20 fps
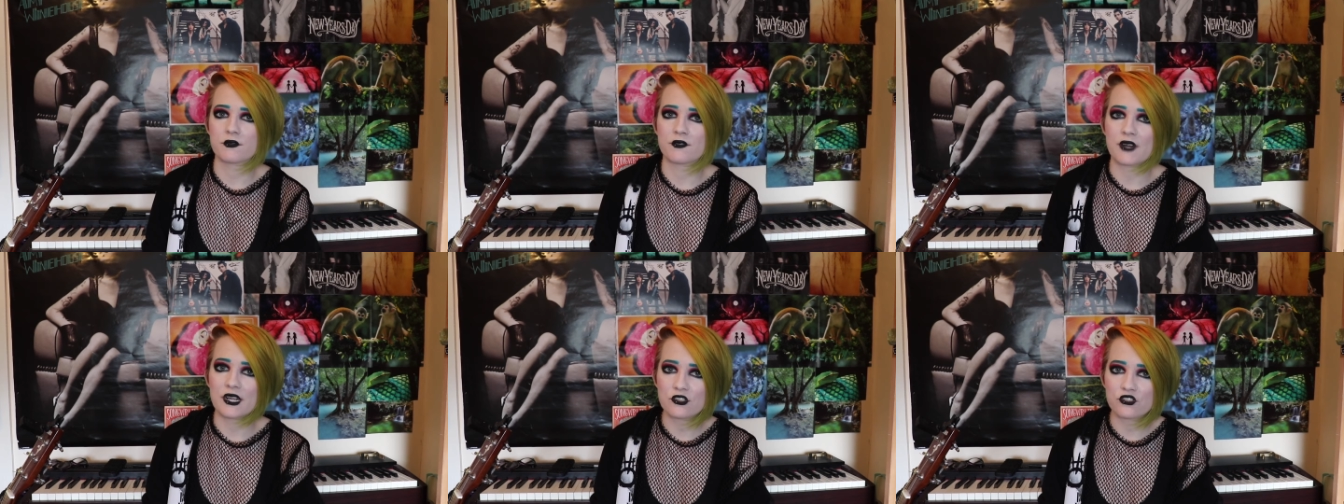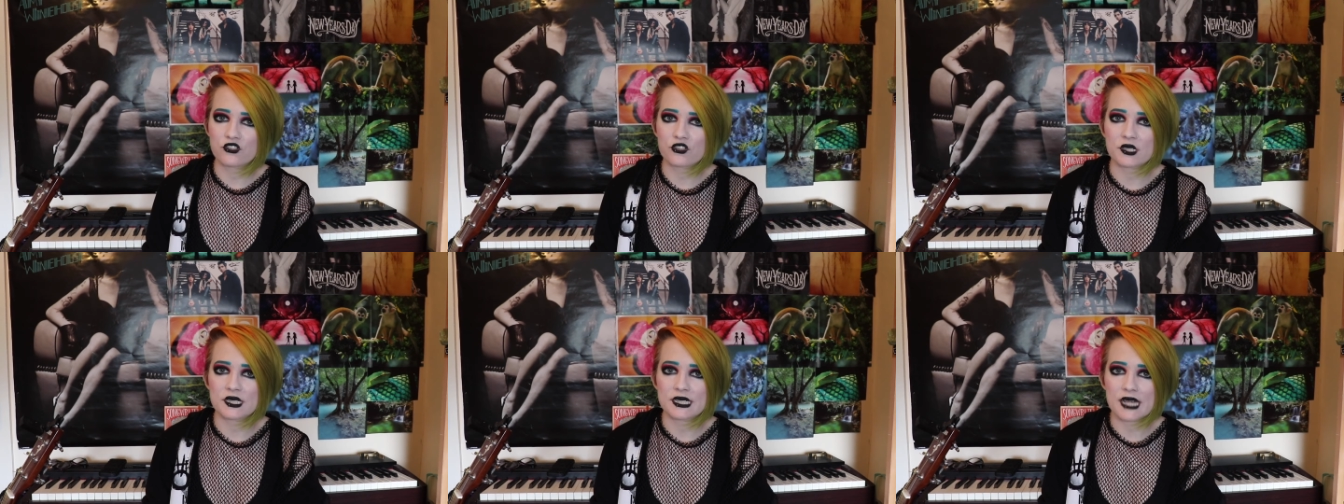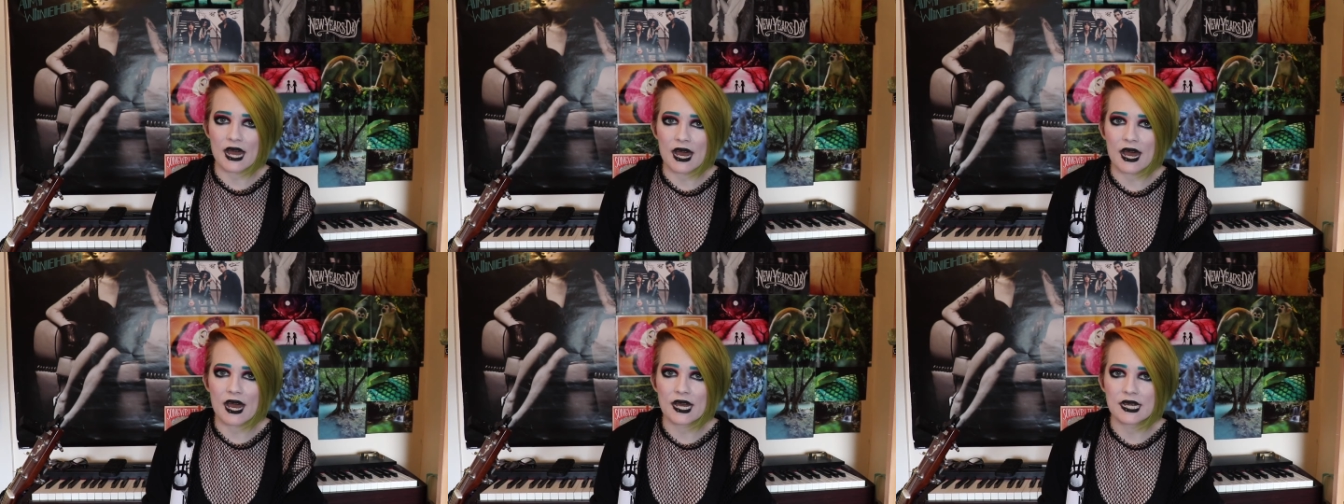Avengers
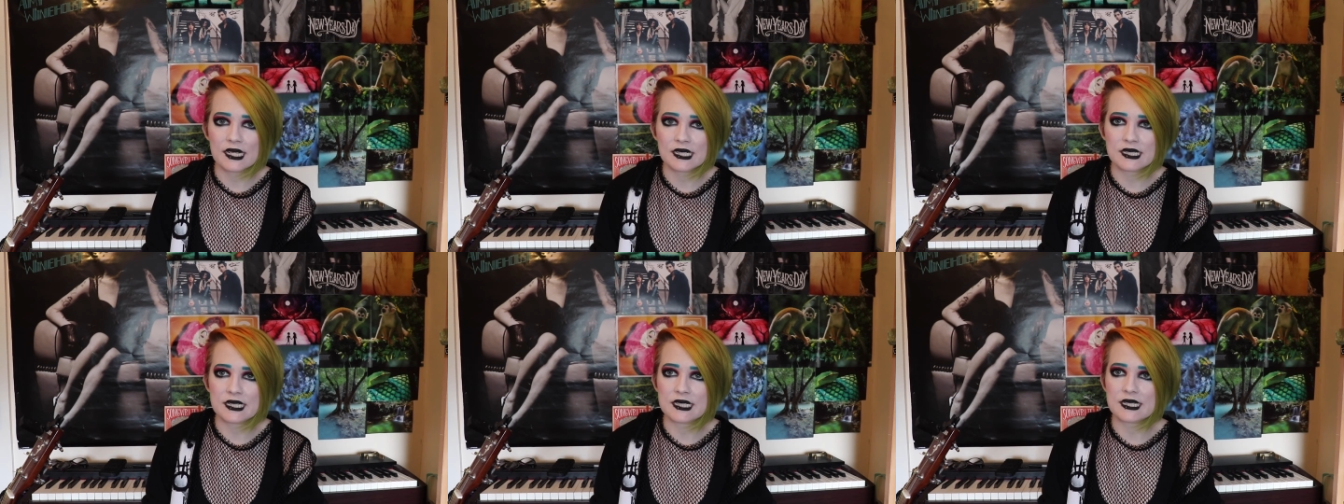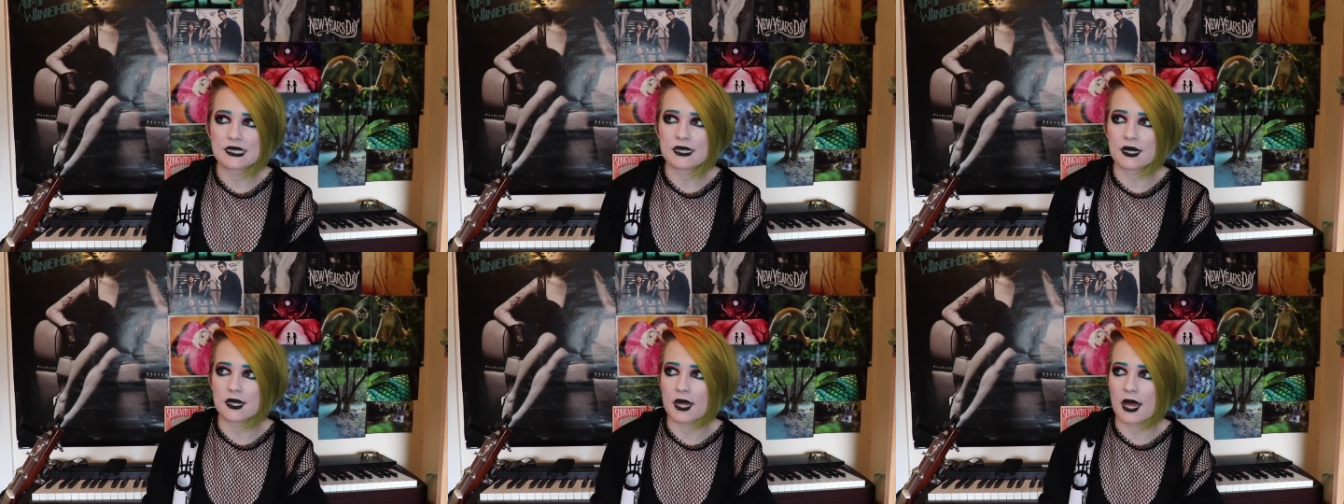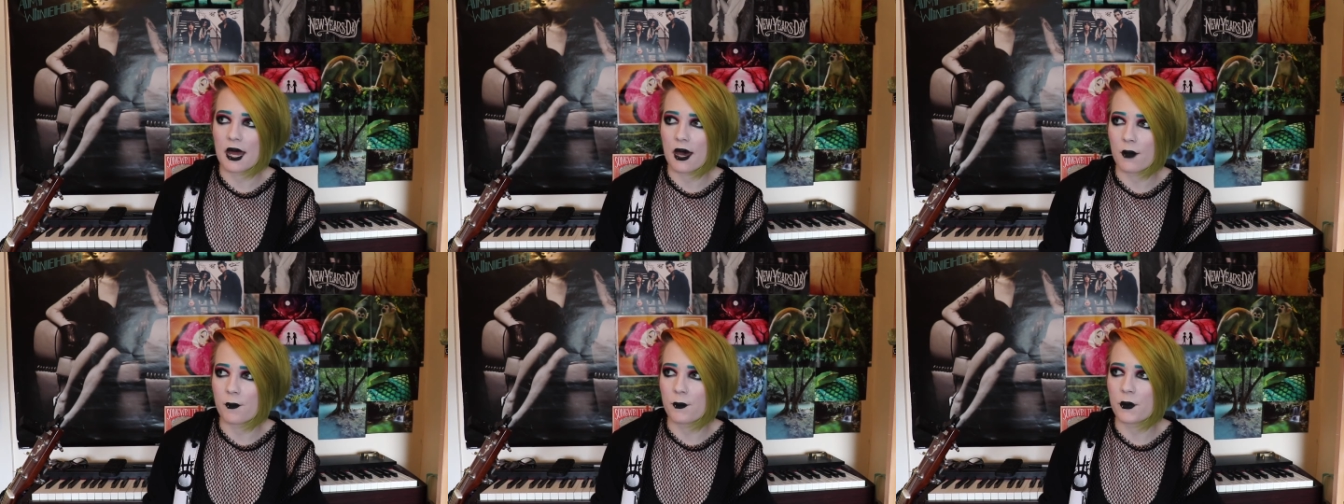has is gonna
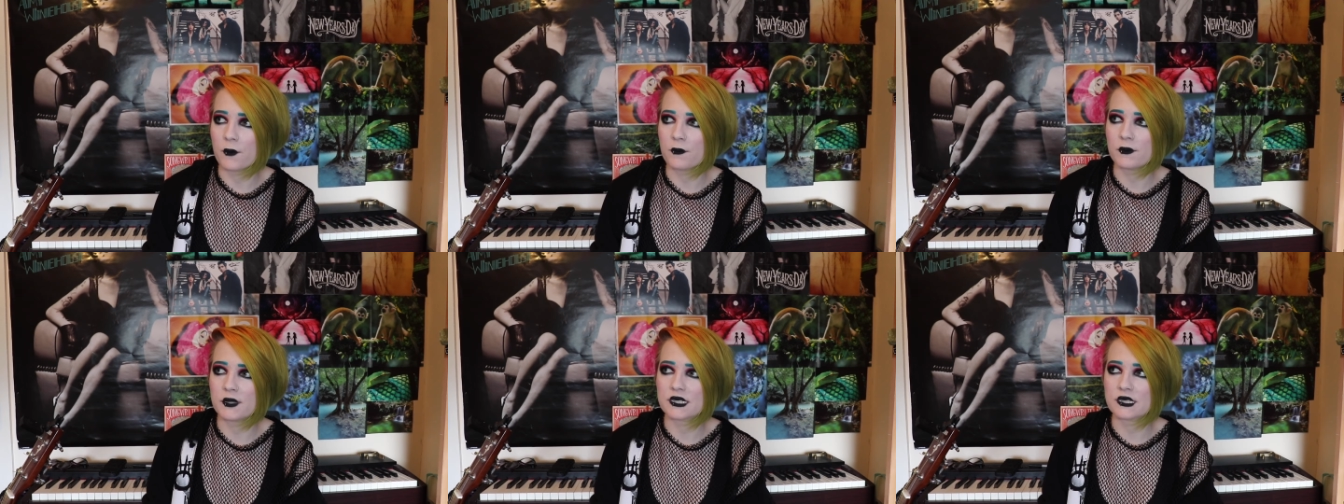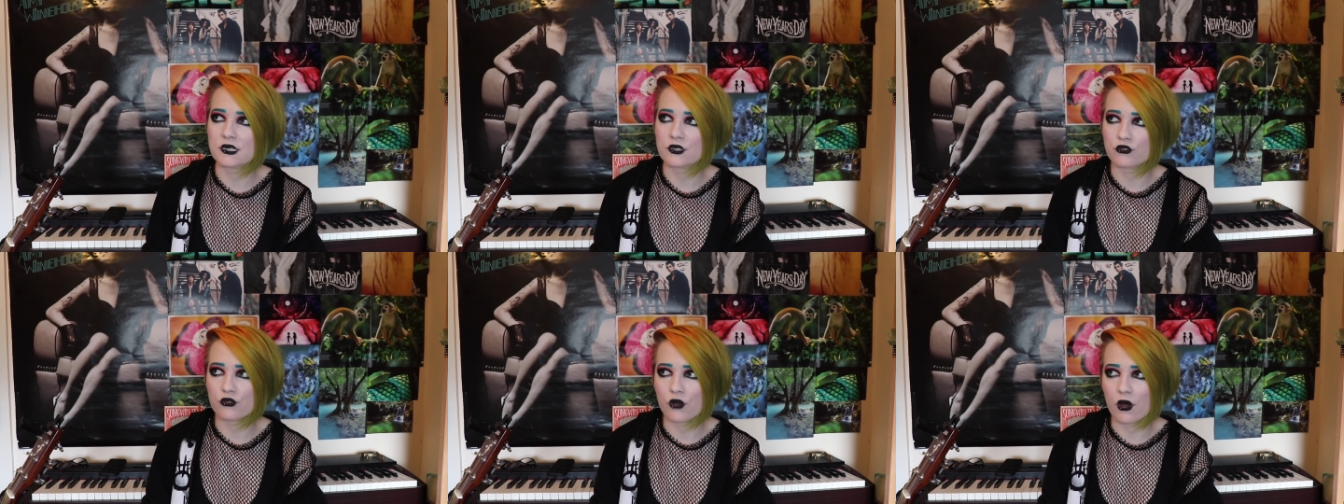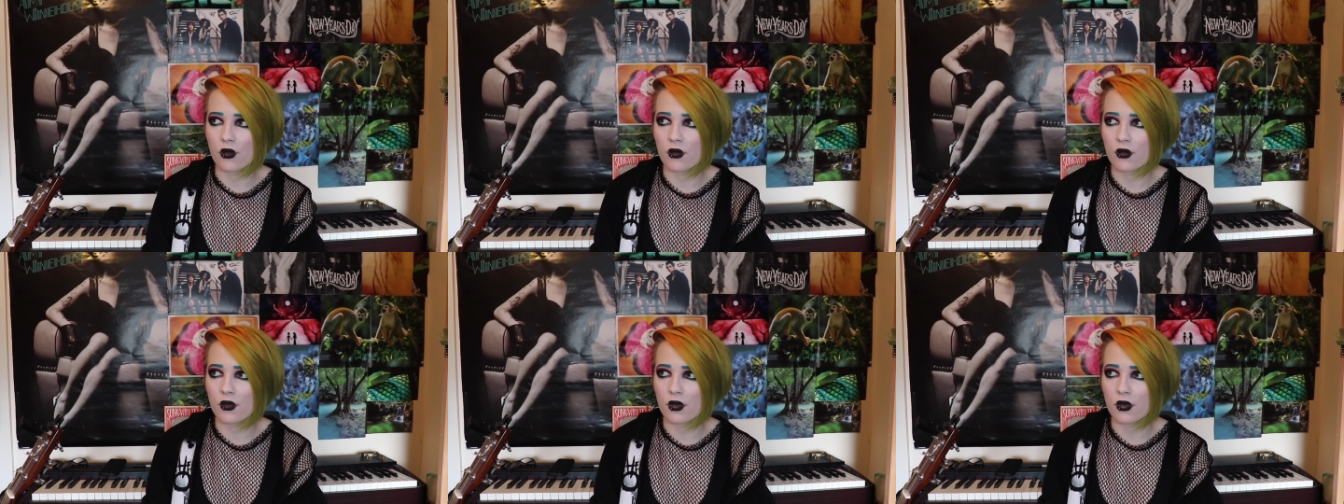help them be
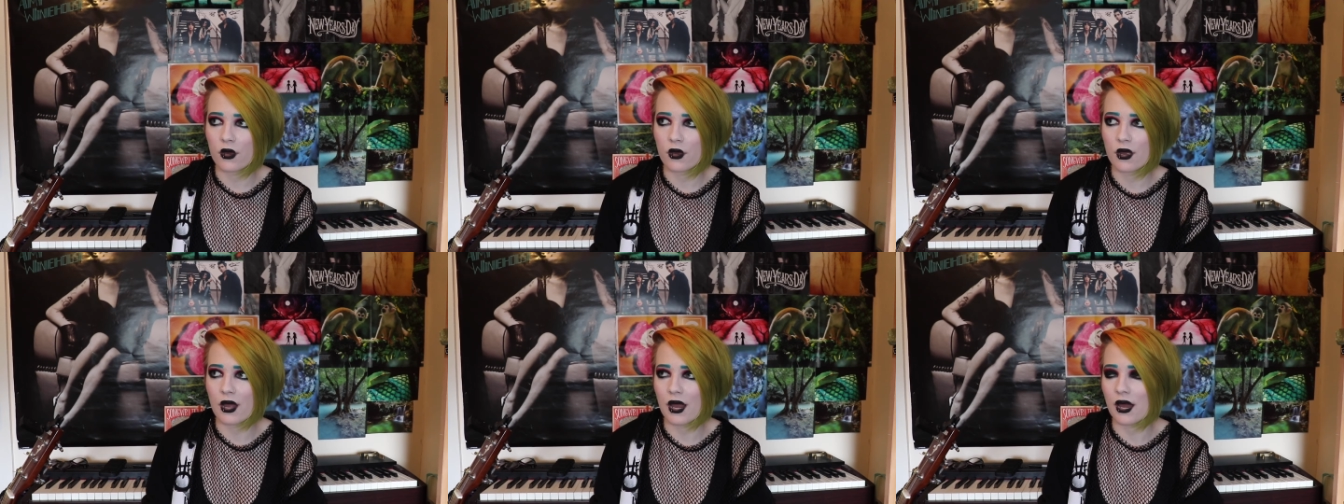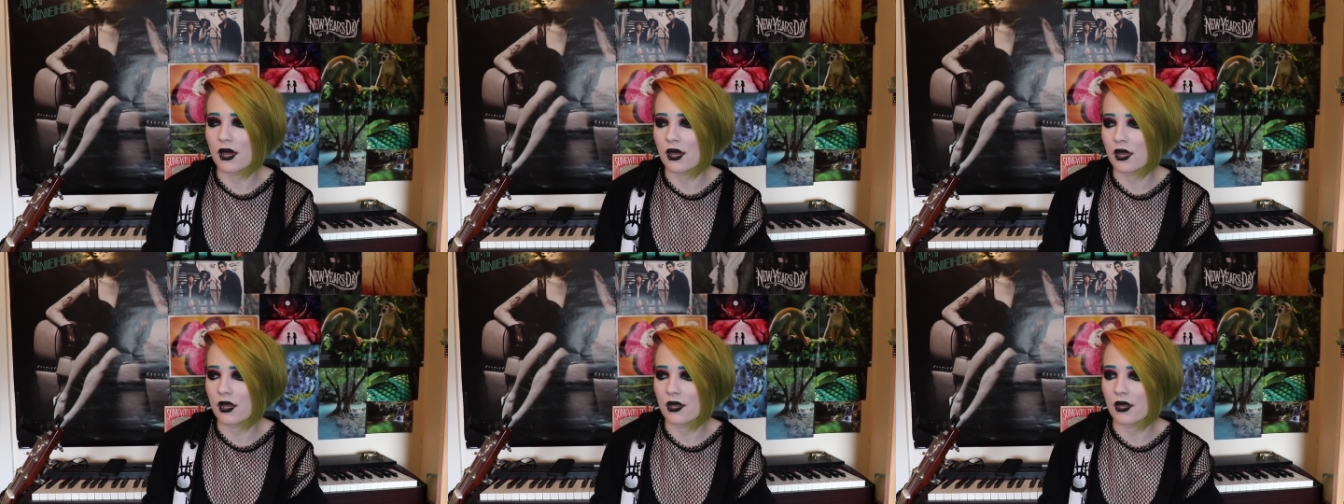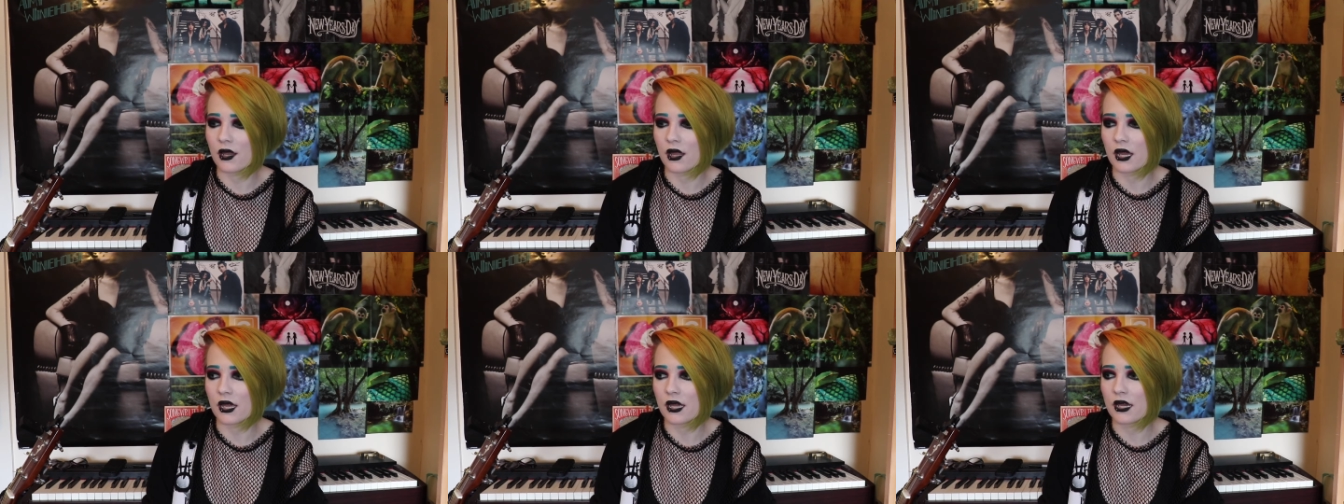stronger, and
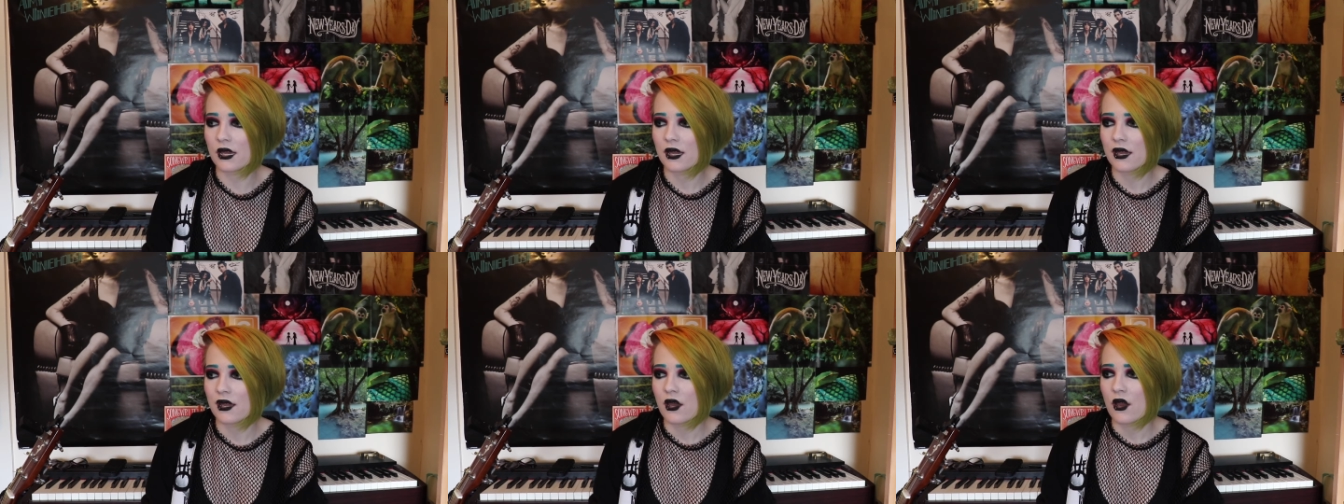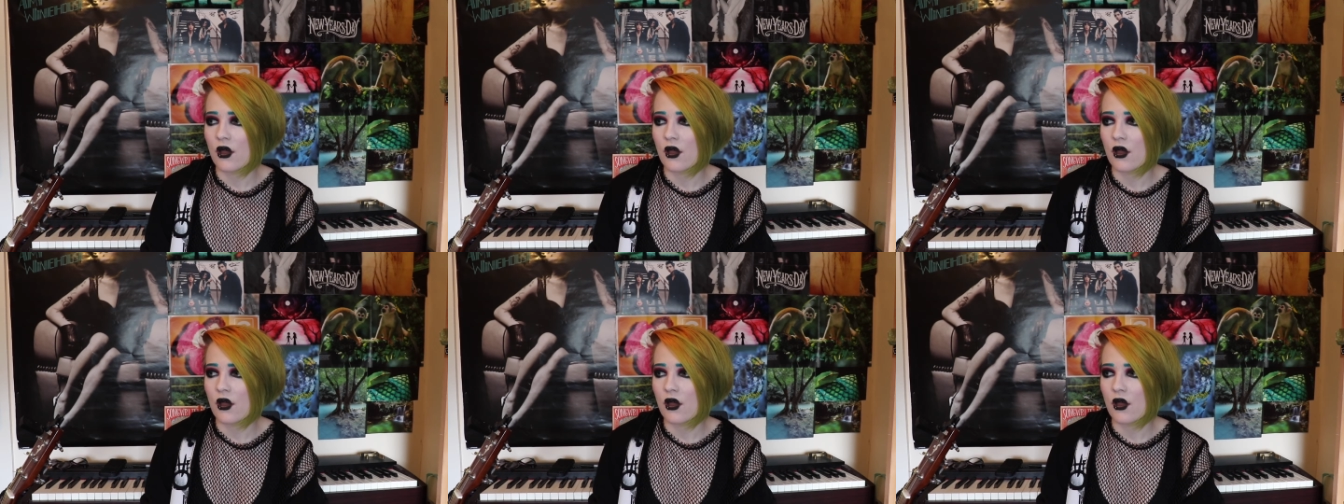like